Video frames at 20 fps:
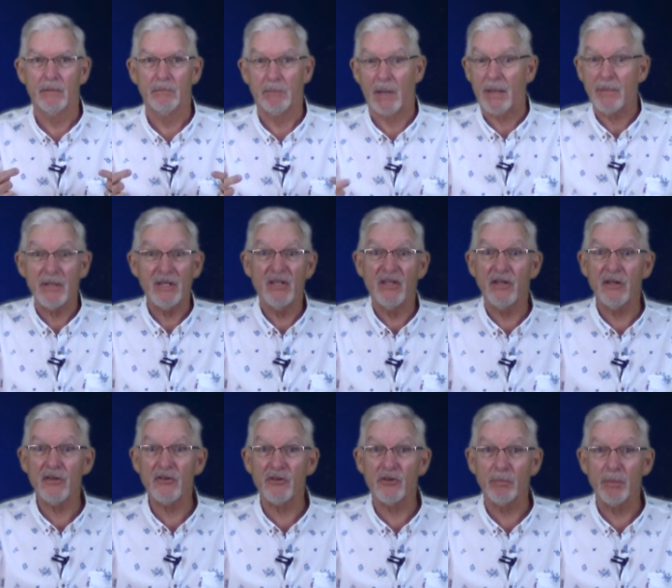Maybe he
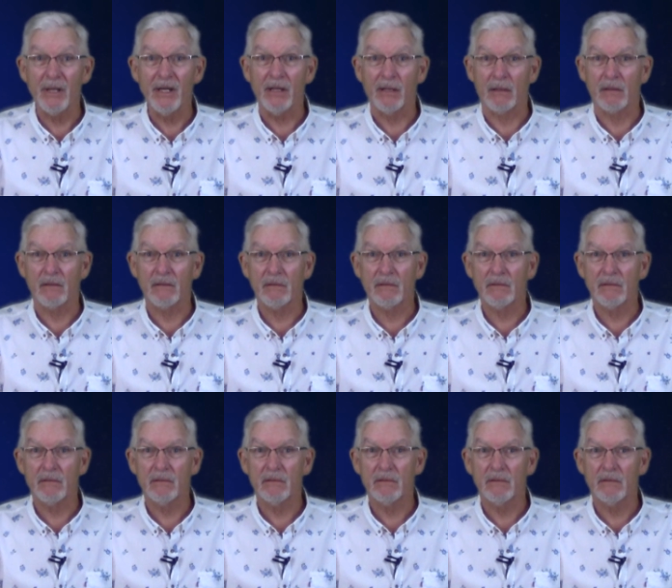didn't speak,
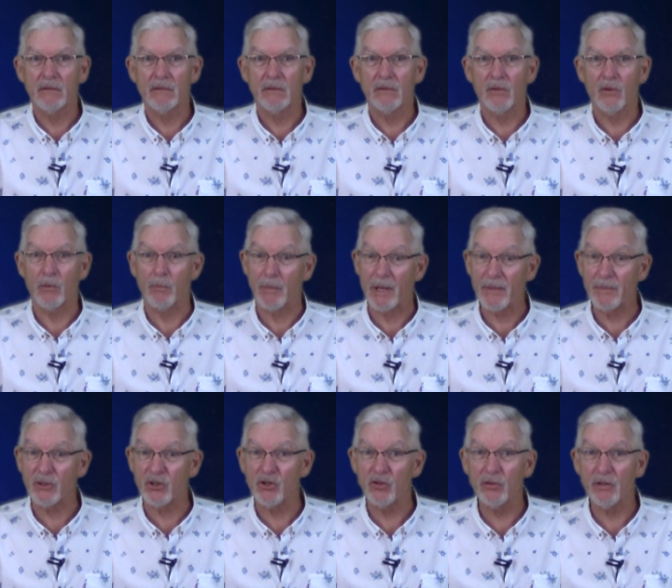or
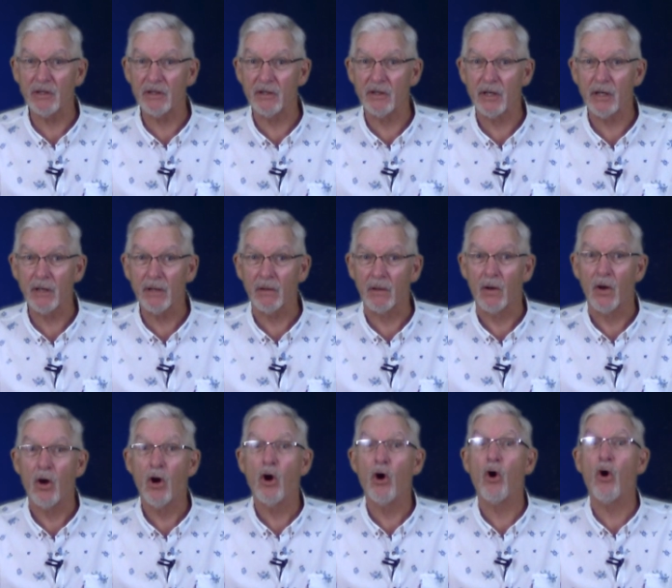maybe you didn't hear,
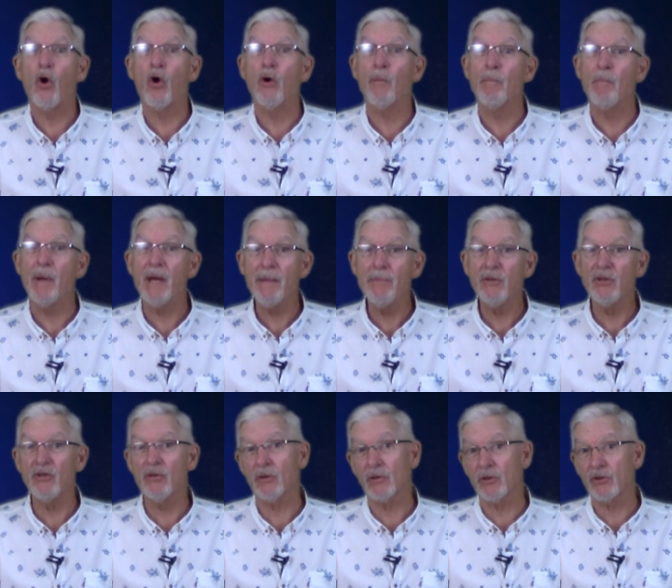or maybe
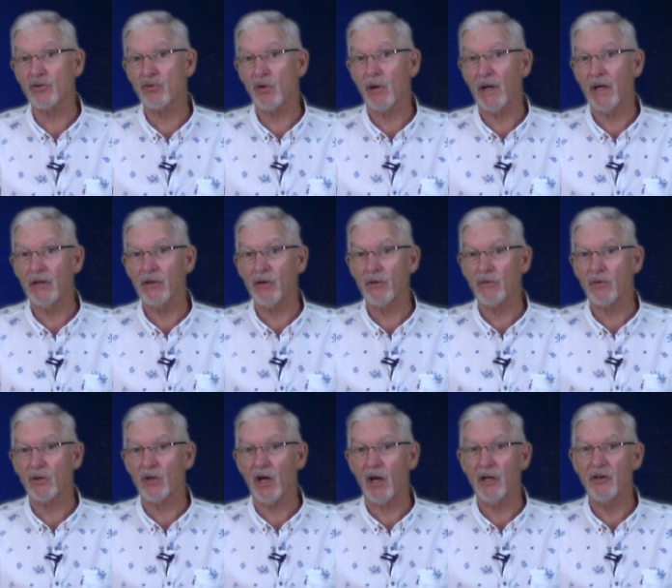you could try another
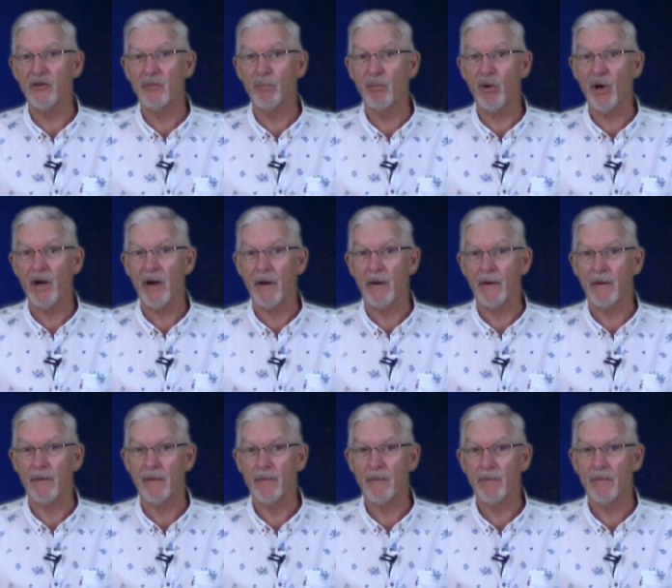kind of prayer.
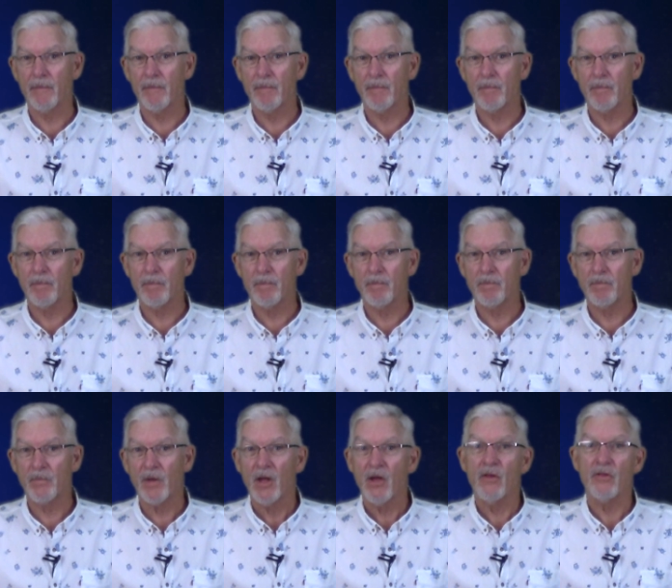
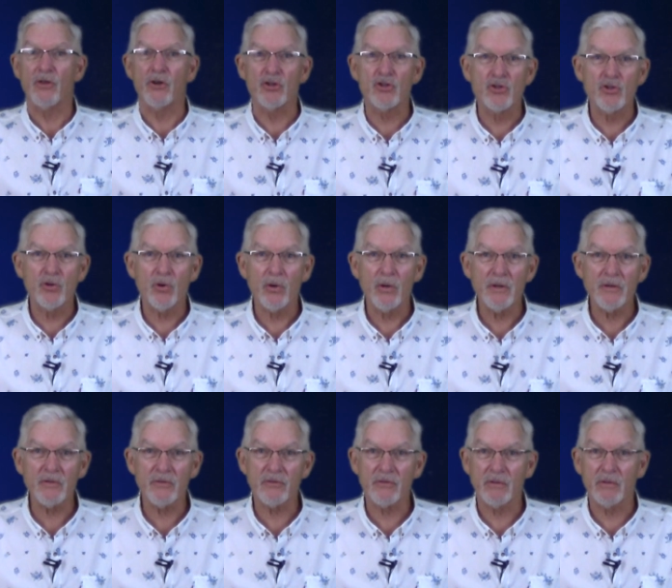The
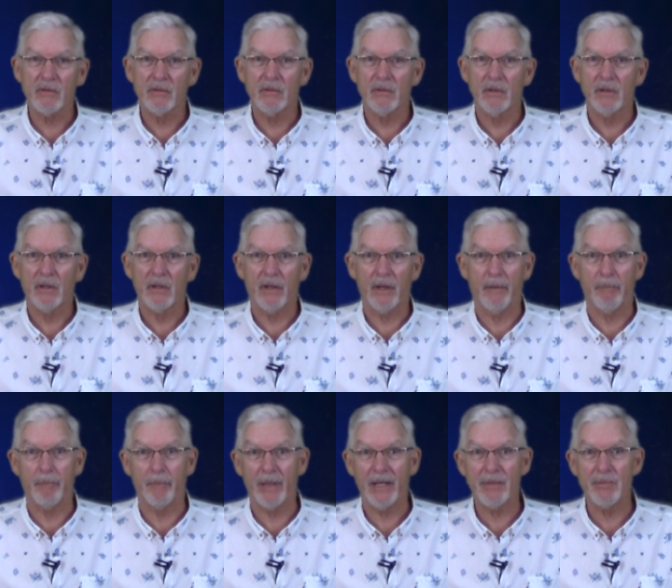shortest
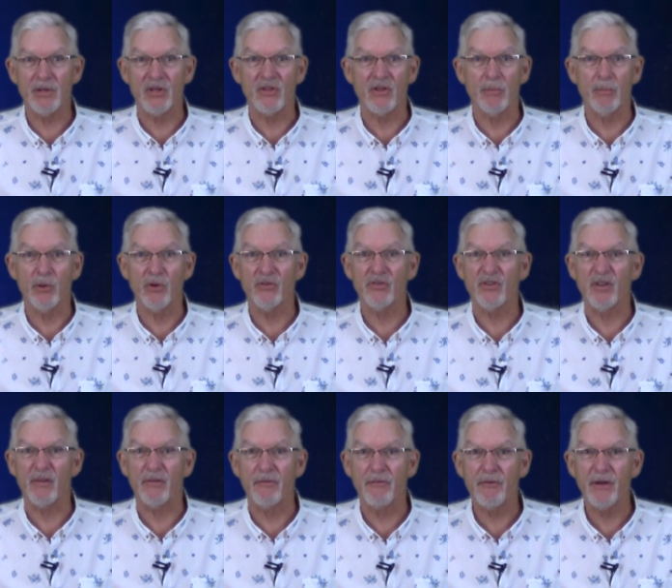and maybe the most
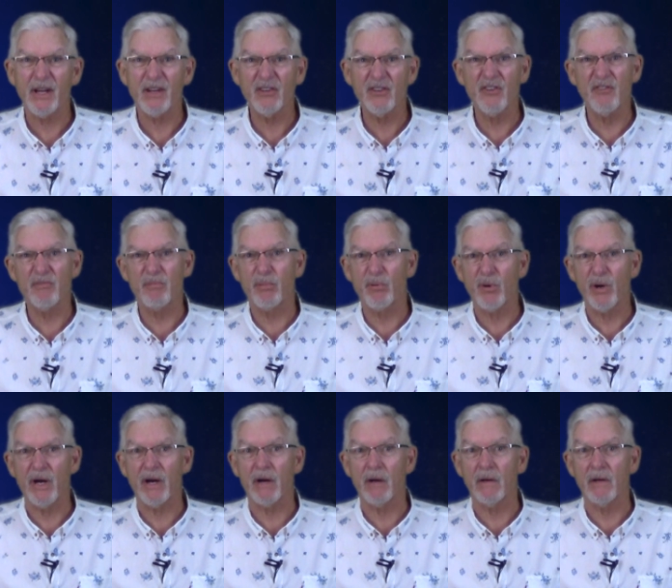effective
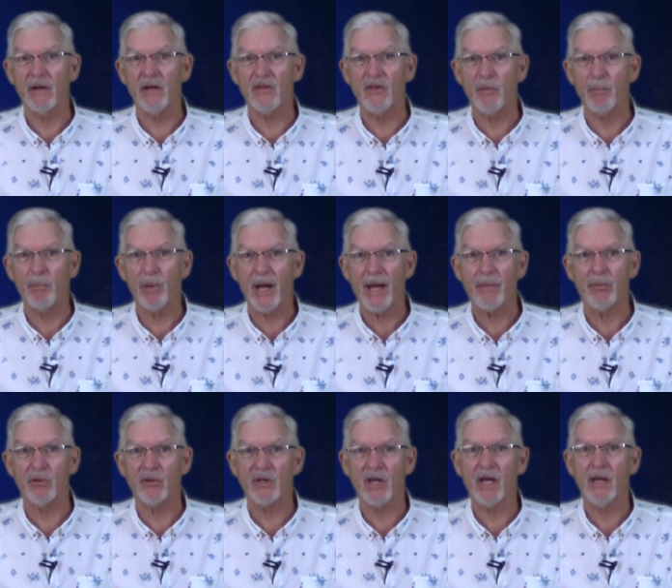prayer in the
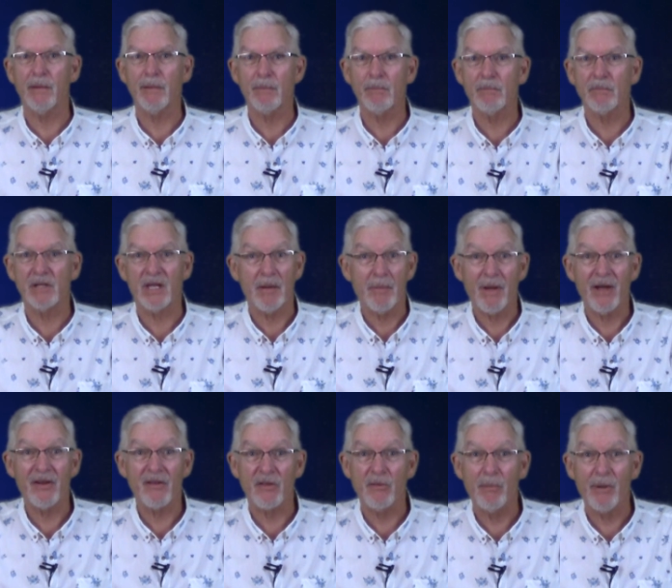Bible came
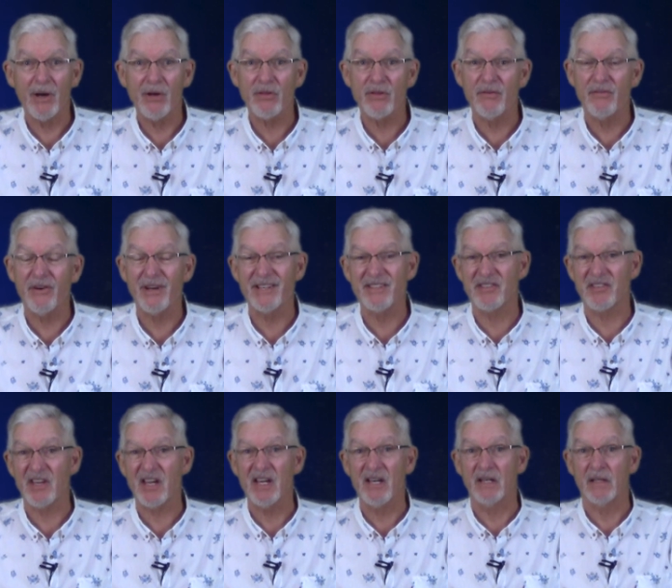out of the mouth of
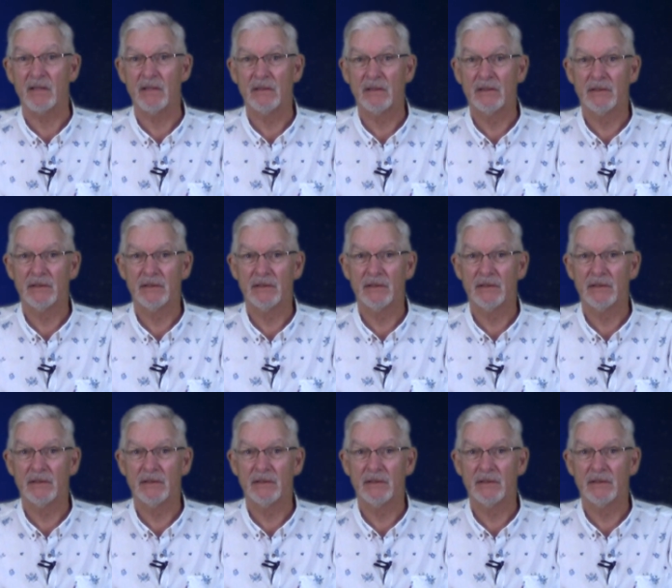Isaiah.